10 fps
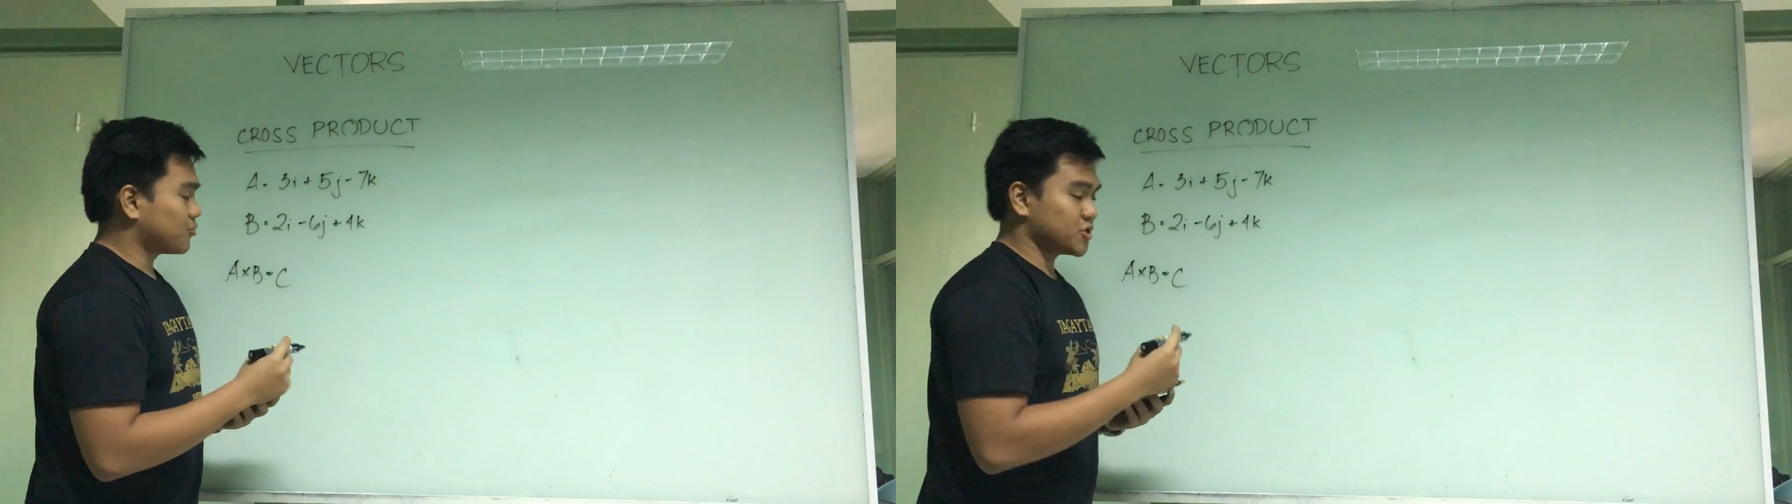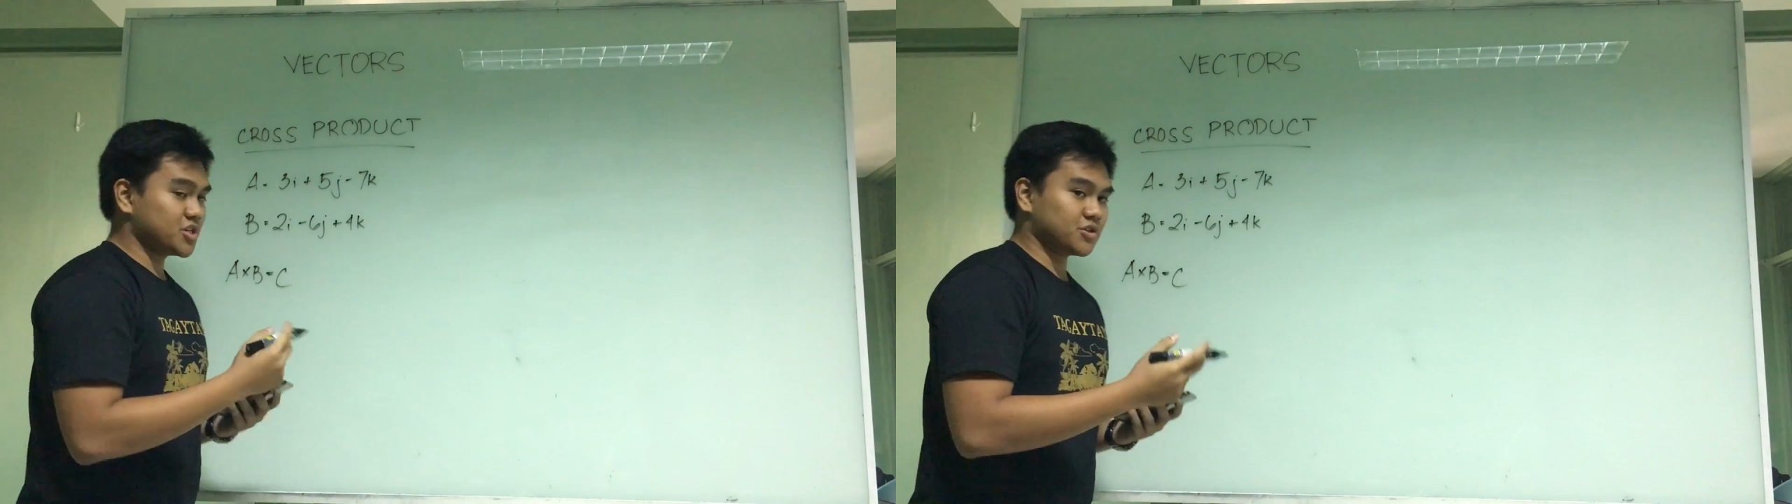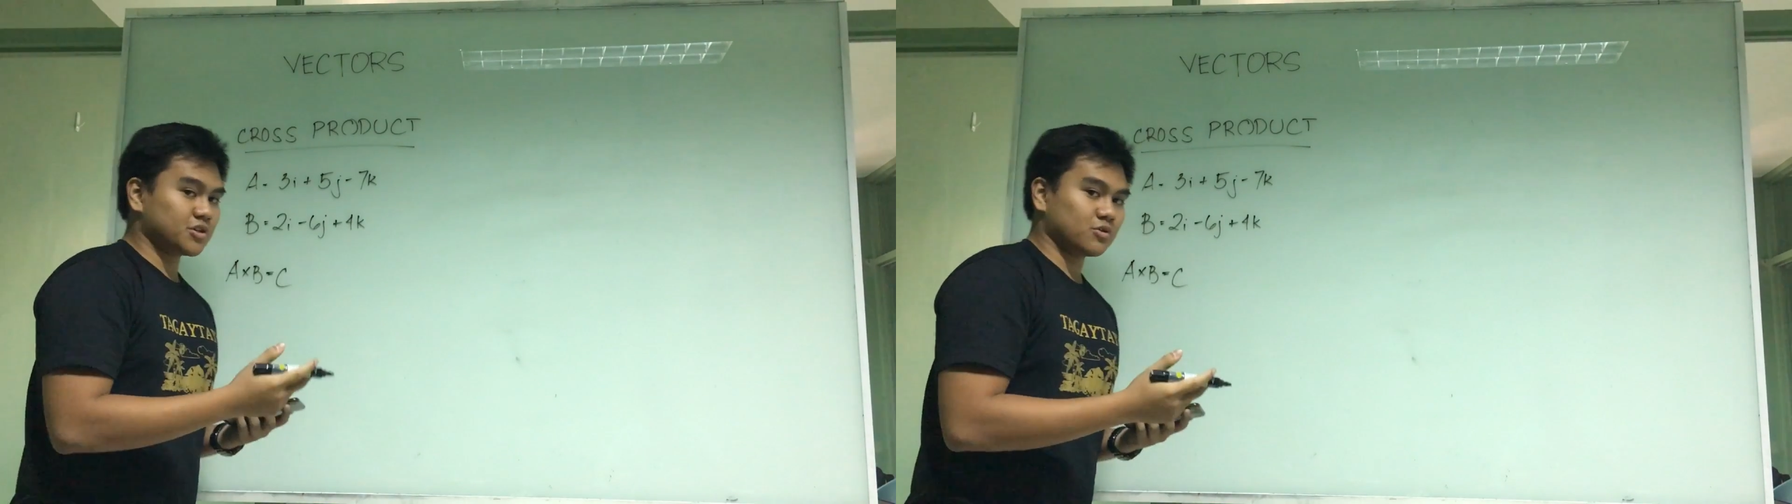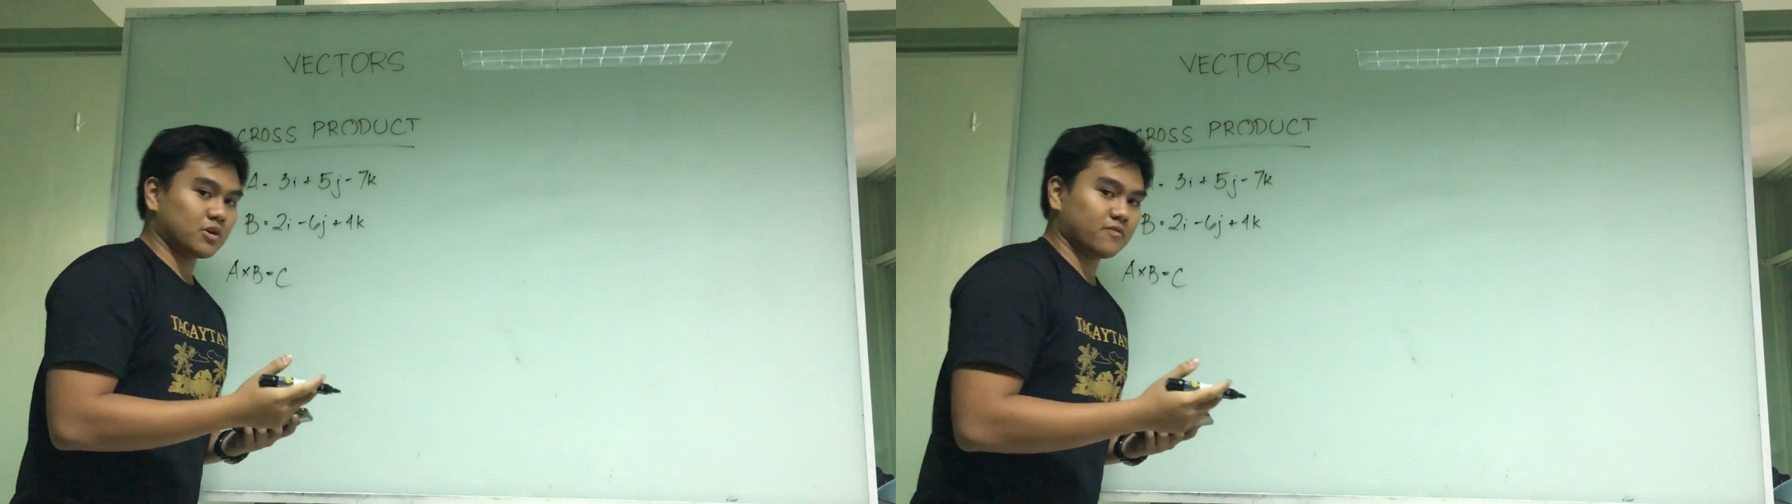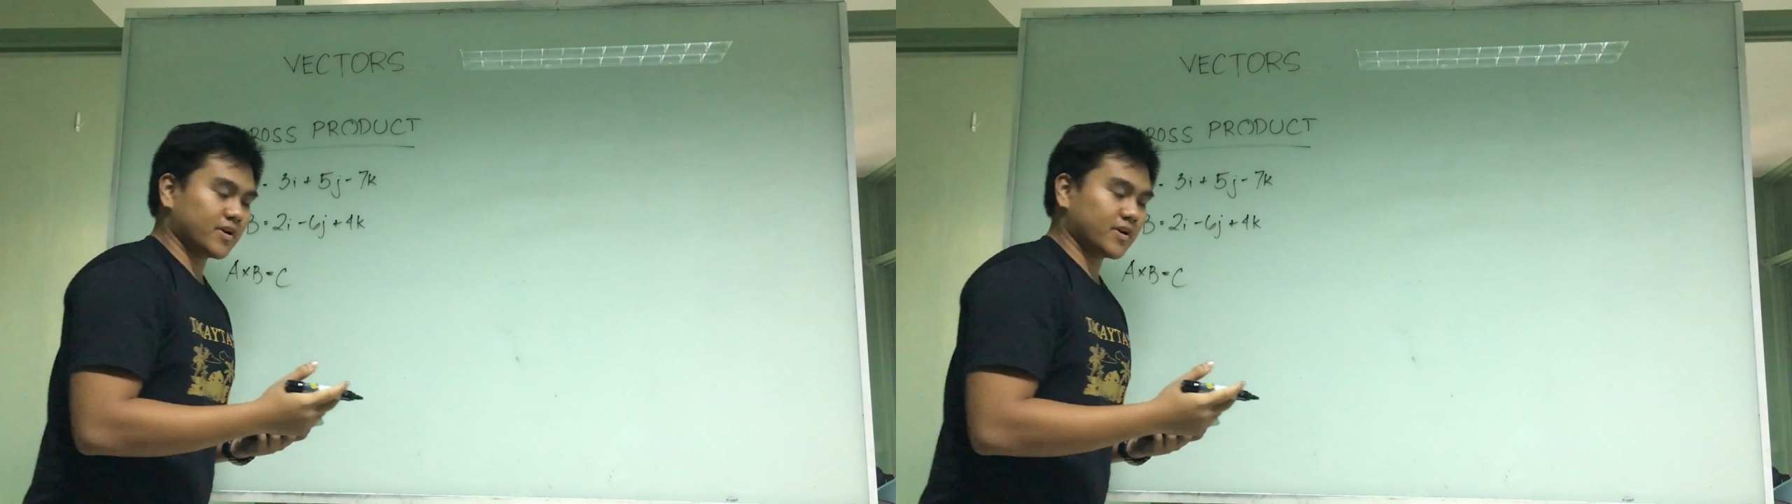procedure to